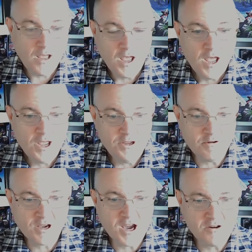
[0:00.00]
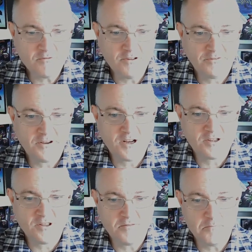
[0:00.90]
You Can't Run Faster
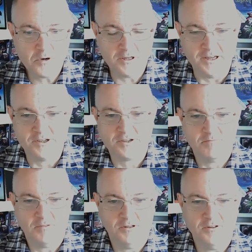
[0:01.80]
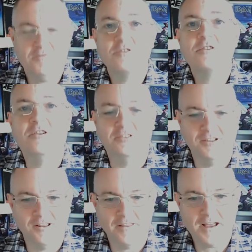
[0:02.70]
Than Bullets. Love the title
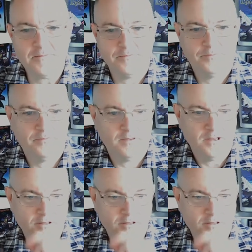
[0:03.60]
of that. This